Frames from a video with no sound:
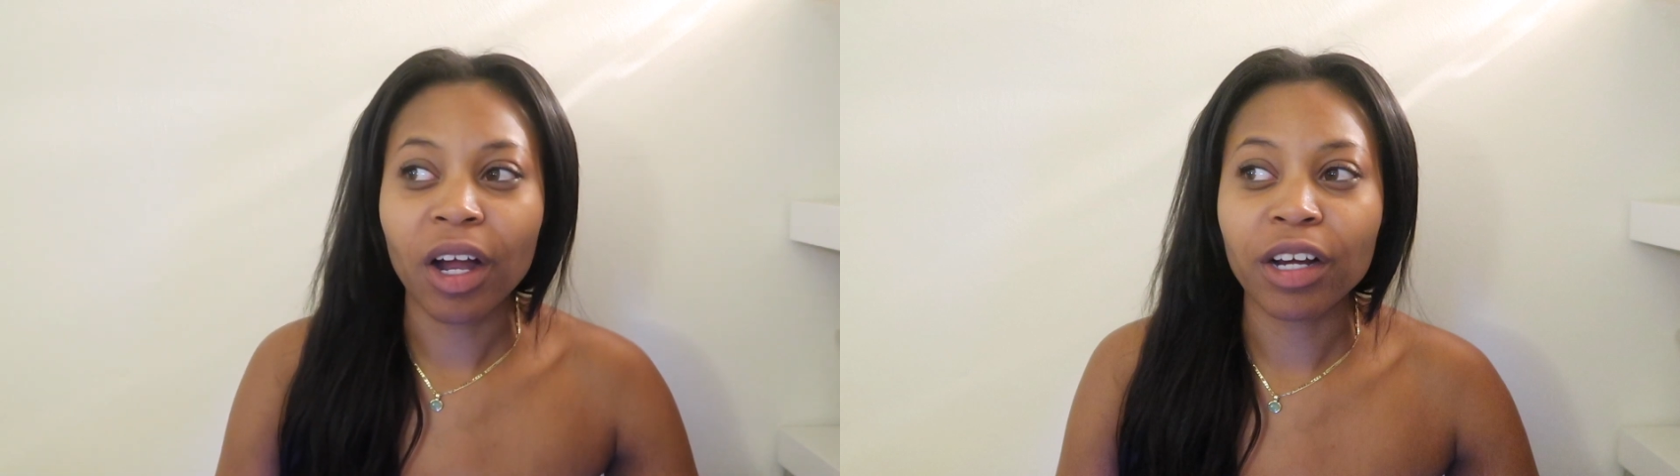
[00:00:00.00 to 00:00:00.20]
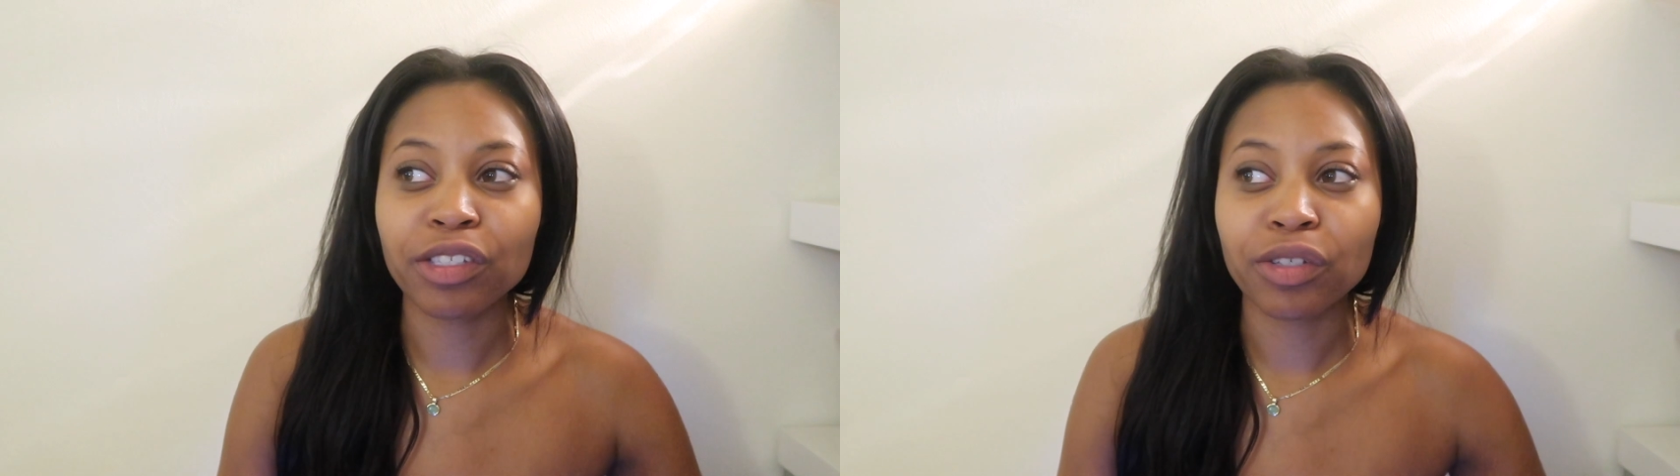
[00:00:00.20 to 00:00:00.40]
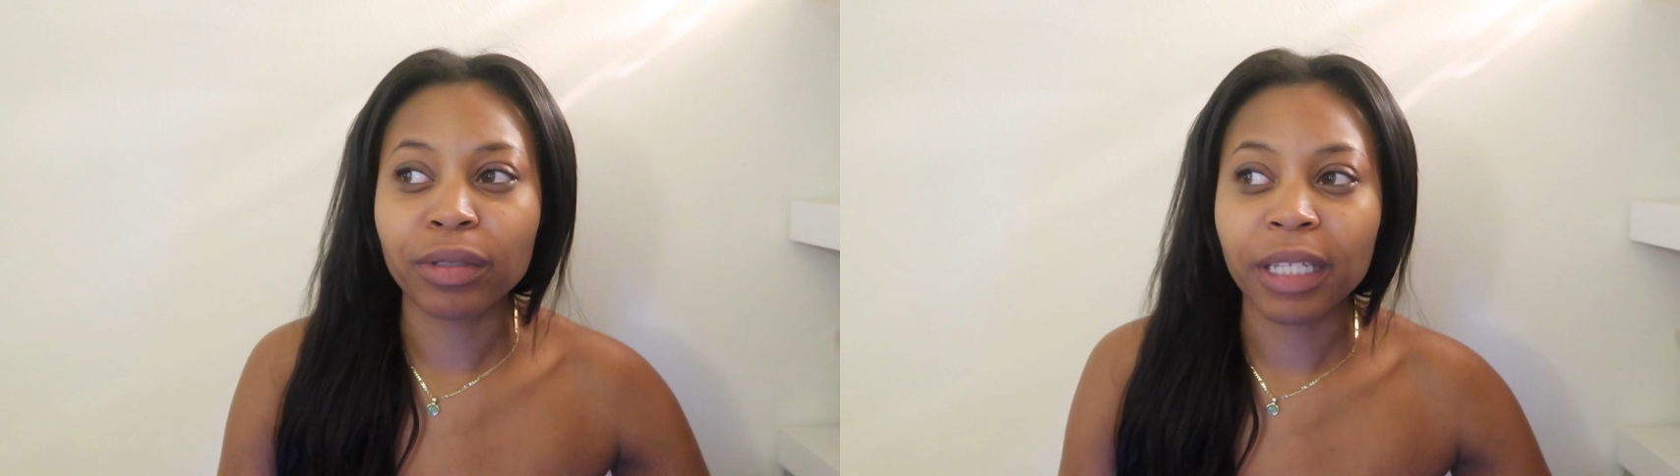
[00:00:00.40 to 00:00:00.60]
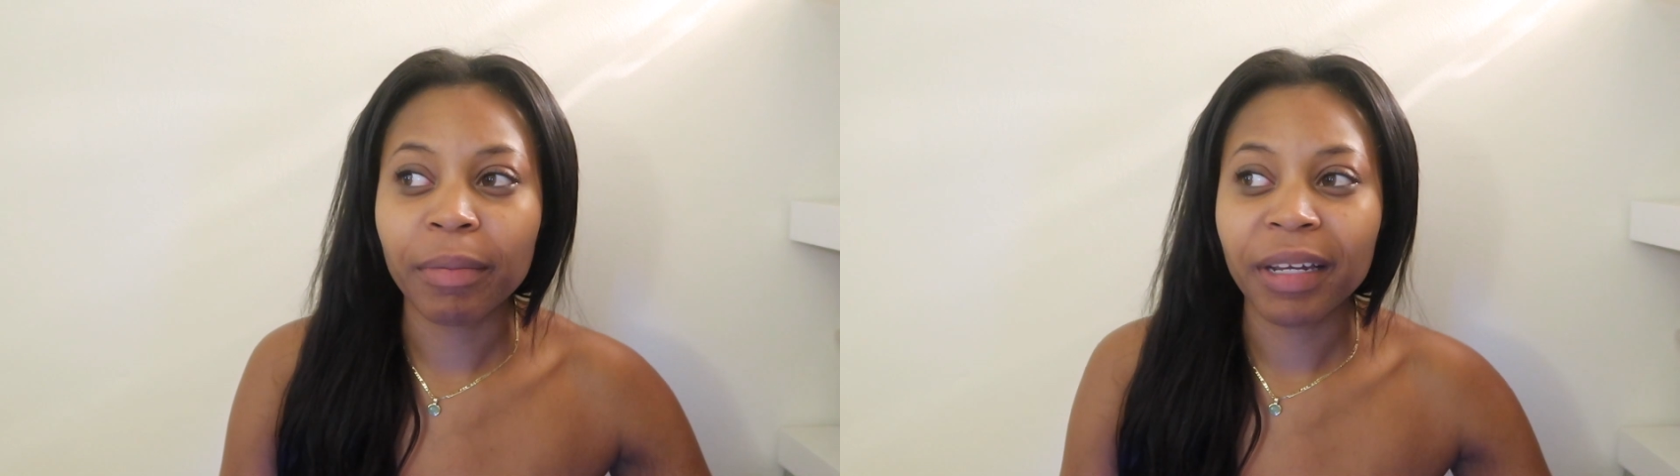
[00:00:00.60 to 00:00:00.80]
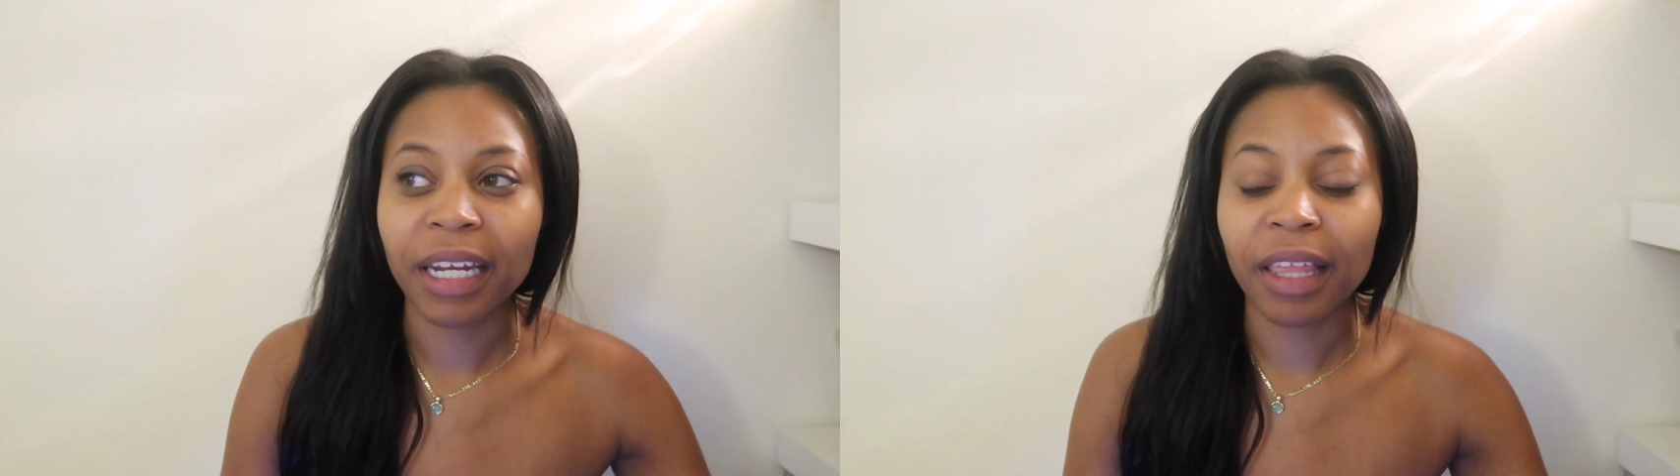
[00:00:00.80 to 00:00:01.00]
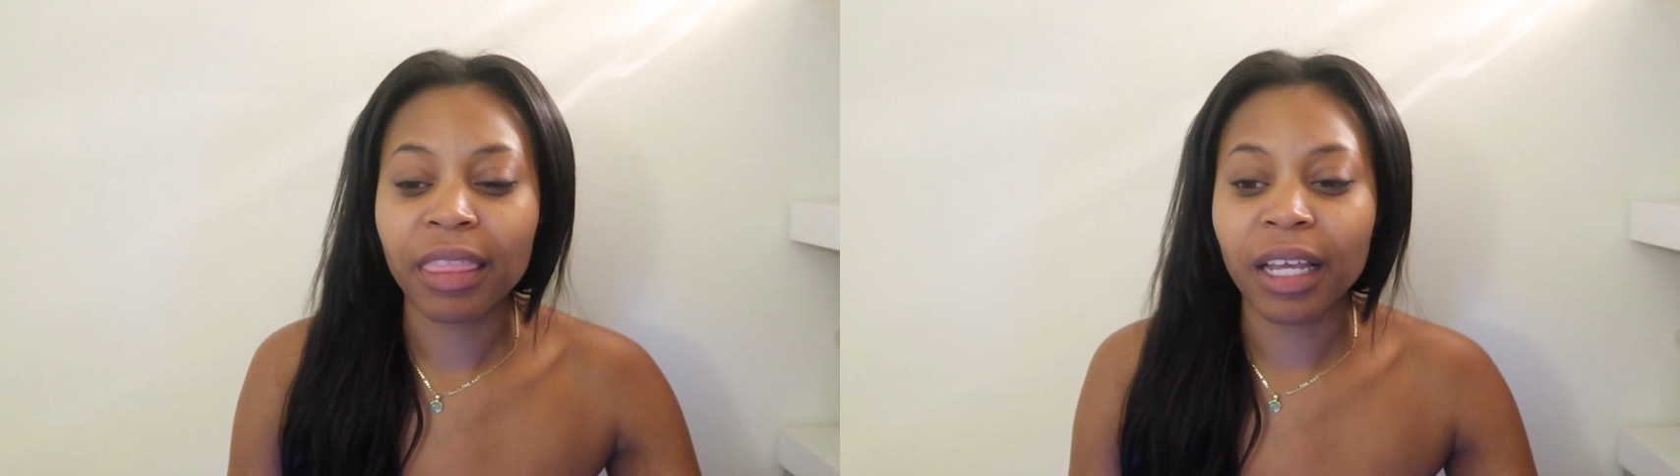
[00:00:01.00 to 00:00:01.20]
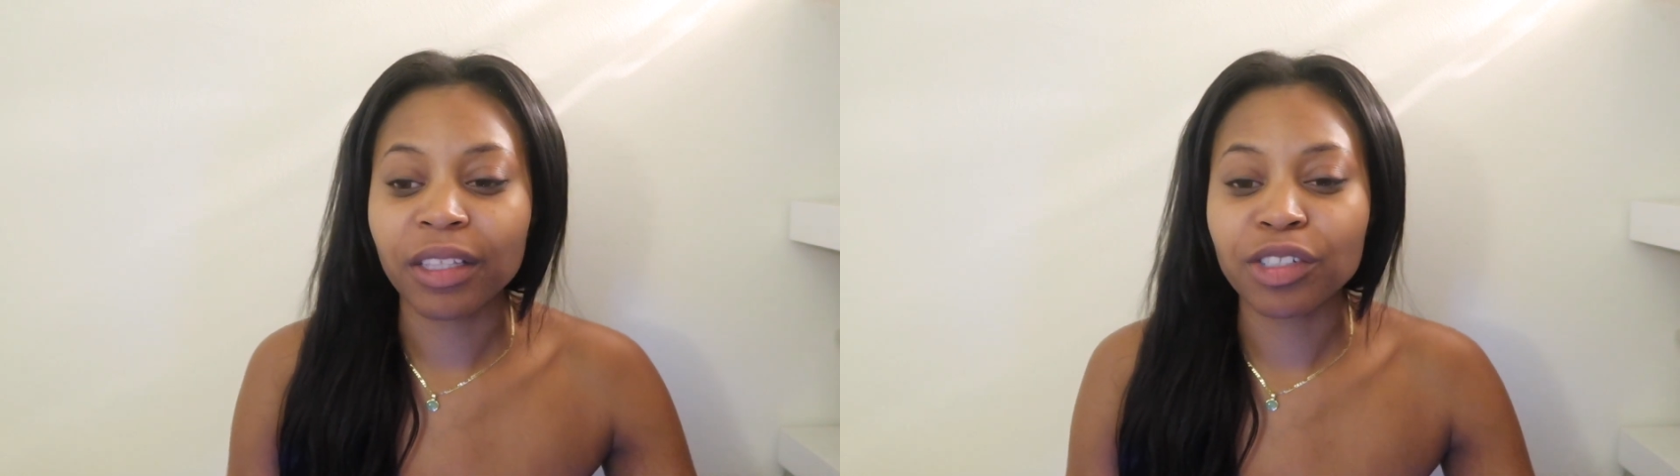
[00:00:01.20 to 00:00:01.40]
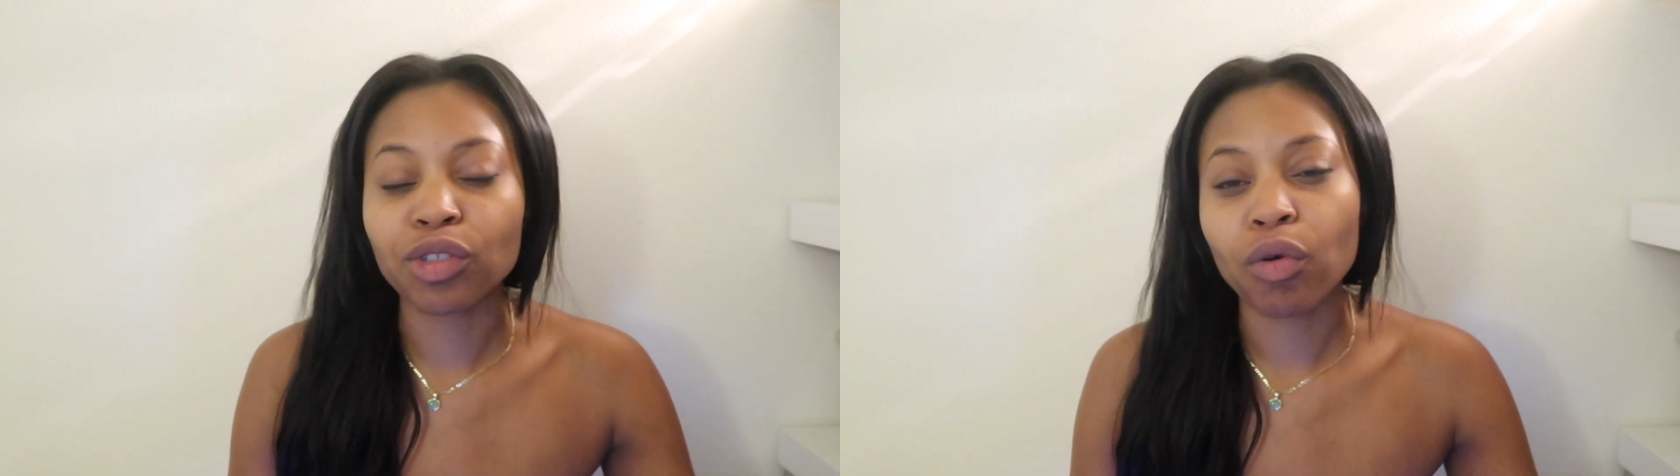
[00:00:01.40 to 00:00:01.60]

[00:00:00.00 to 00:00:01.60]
are so limited and think there's